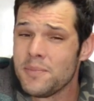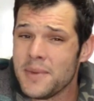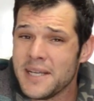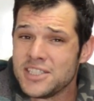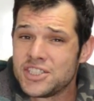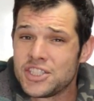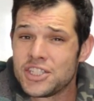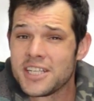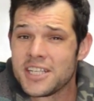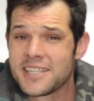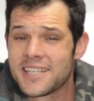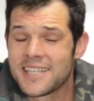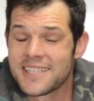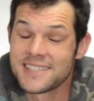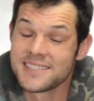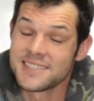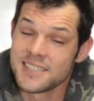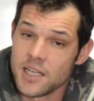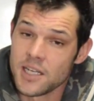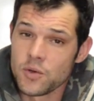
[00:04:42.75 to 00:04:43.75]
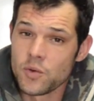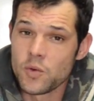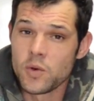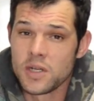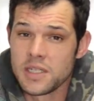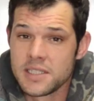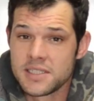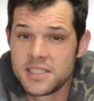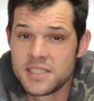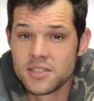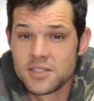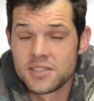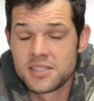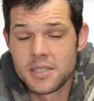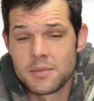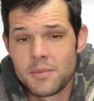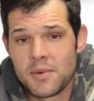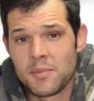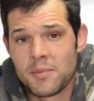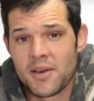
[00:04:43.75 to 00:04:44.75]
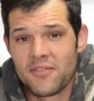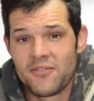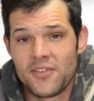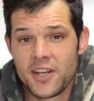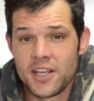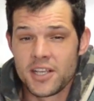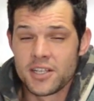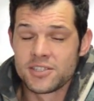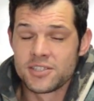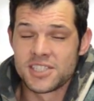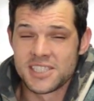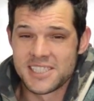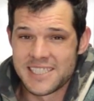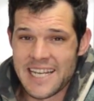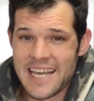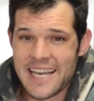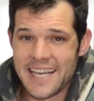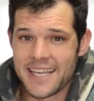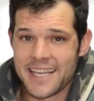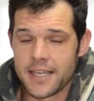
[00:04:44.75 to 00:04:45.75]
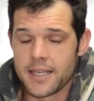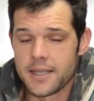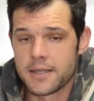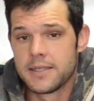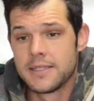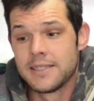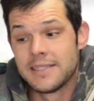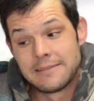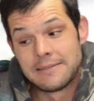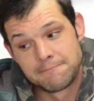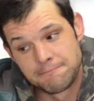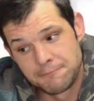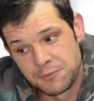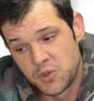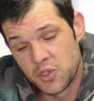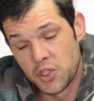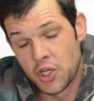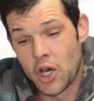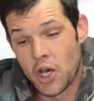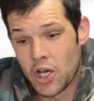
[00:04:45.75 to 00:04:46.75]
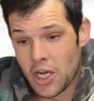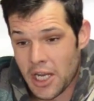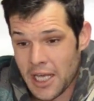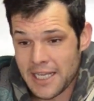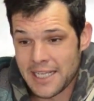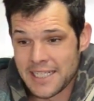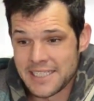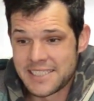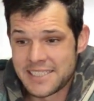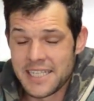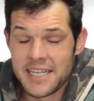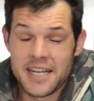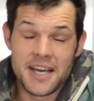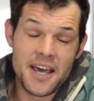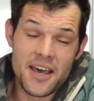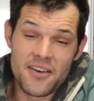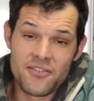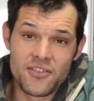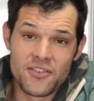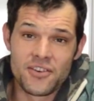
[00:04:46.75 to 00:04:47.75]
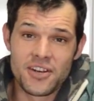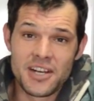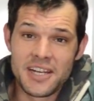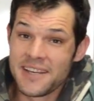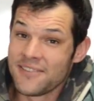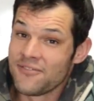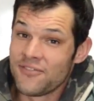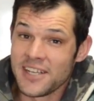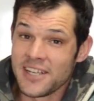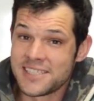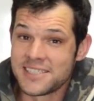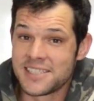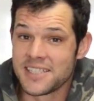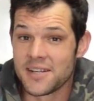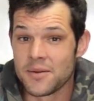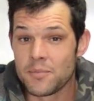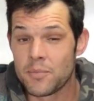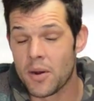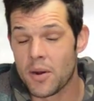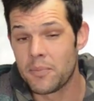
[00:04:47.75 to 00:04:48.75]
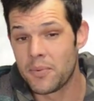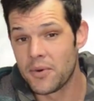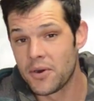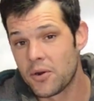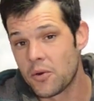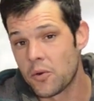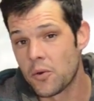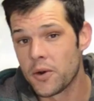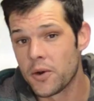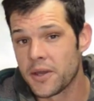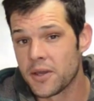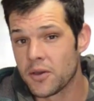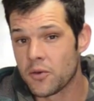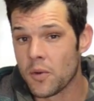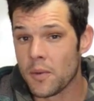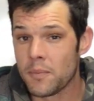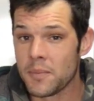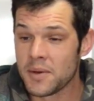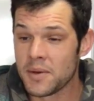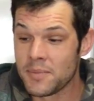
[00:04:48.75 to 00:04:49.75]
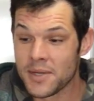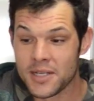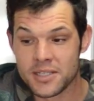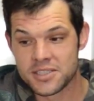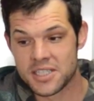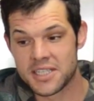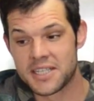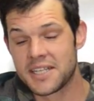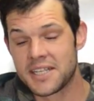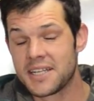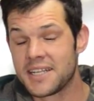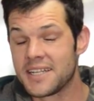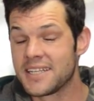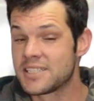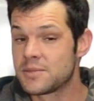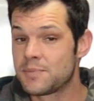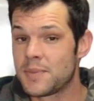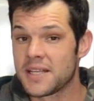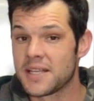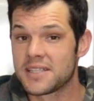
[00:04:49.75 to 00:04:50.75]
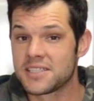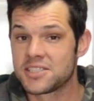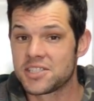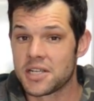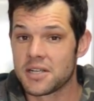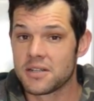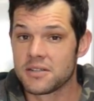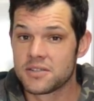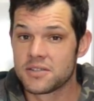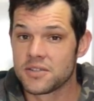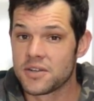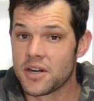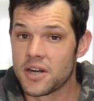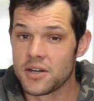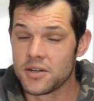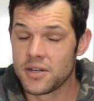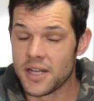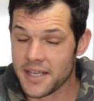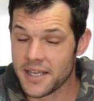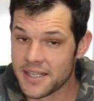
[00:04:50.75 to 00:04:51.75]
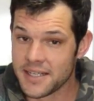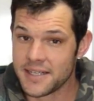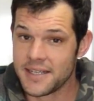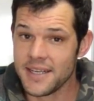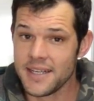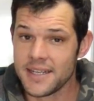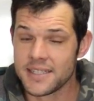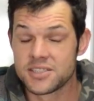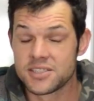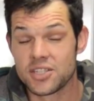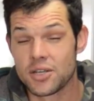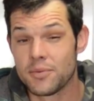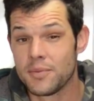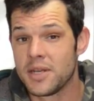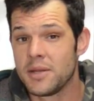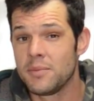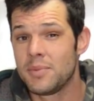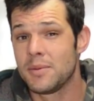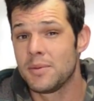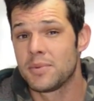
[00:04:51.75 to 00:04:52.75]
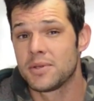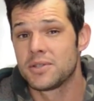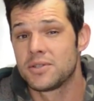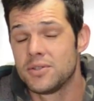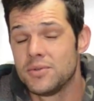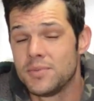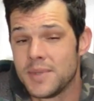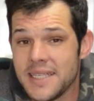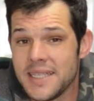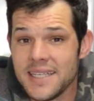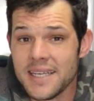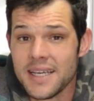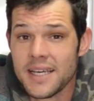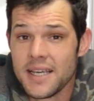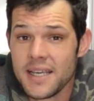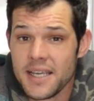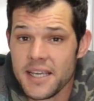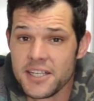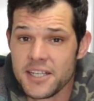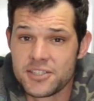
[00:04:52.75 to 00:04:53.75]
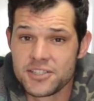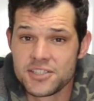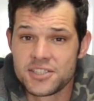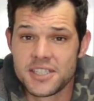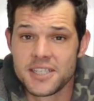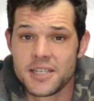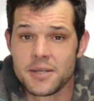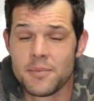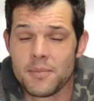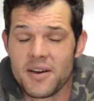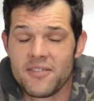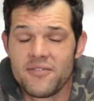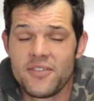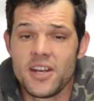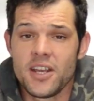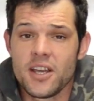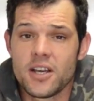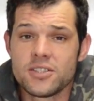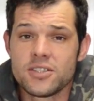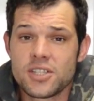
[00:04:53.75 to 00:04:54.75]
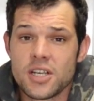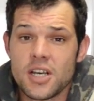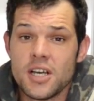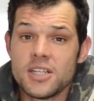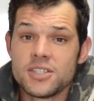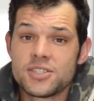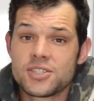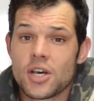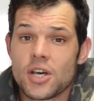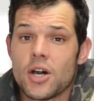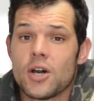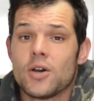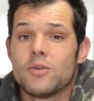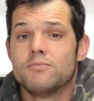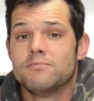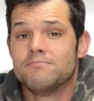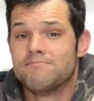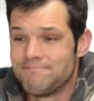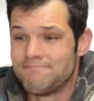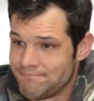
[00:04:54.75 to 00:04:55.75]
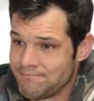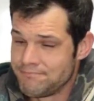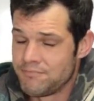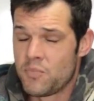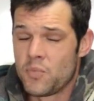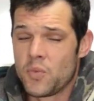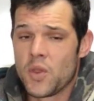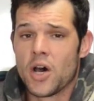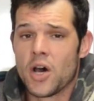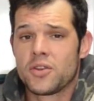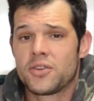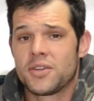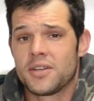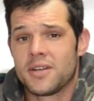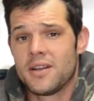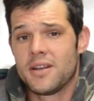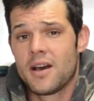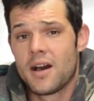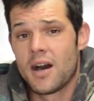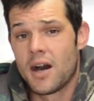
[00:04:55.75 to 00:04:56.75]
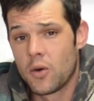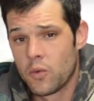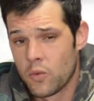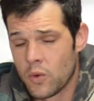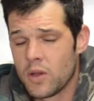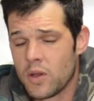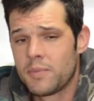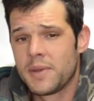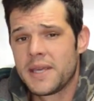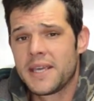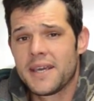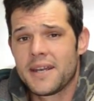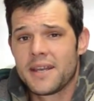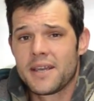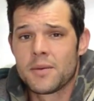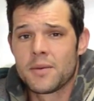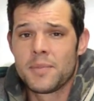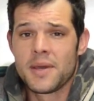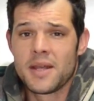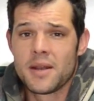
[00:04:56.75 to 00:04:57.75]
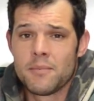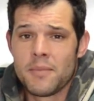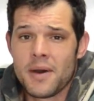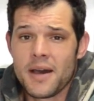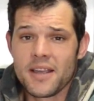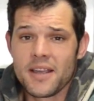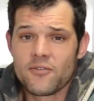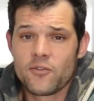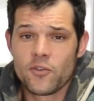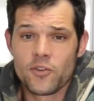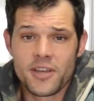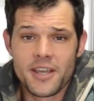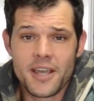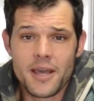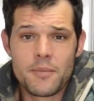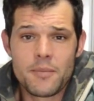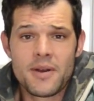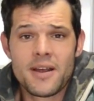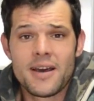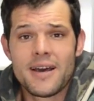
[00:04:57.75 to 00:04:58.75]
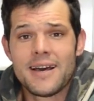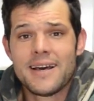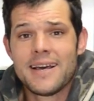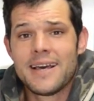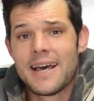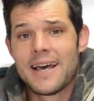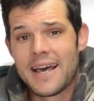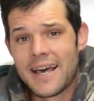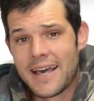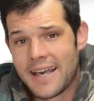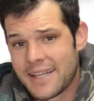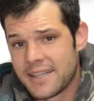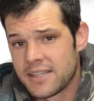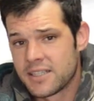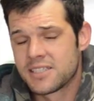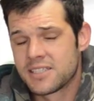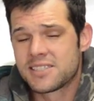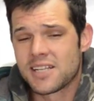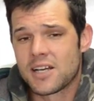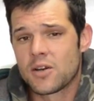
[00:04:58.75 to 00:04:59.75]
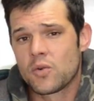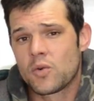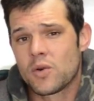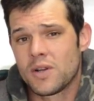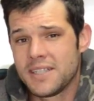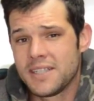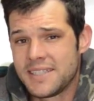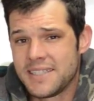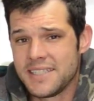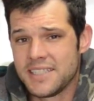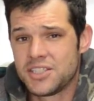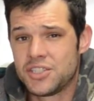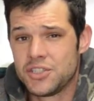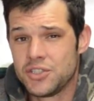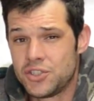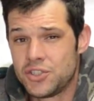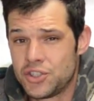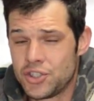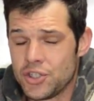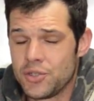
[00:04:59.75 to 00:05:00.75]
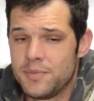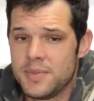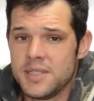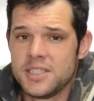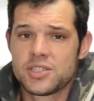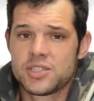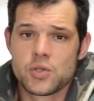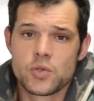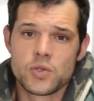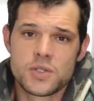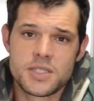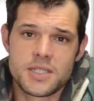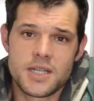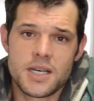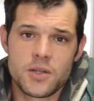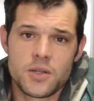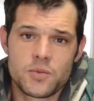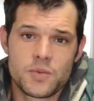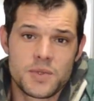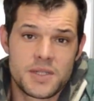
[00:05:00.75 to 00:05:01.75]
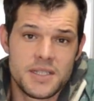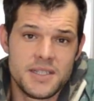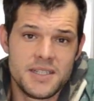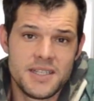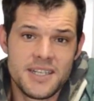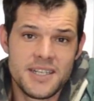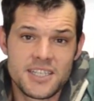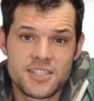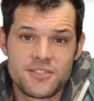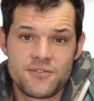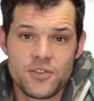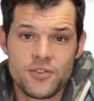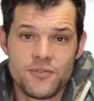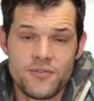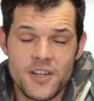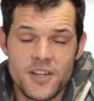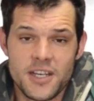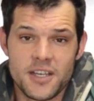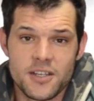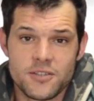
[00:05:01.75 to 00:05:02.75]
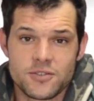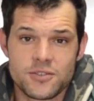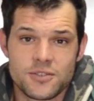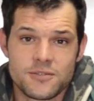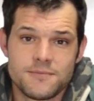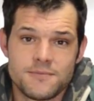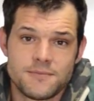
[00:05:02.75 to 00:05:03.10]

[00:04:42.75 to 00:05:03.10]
mentioning that the sound quality on some of my videos is lacking. You know, like I said, I haven't really invested in proper recording equipment because I didn't expect the channel to grow like it did and so many people to be interested in my videos. So, noted. I will be getting a better mic for the camera, and the sound quality issues should be sorted out within the next few videos.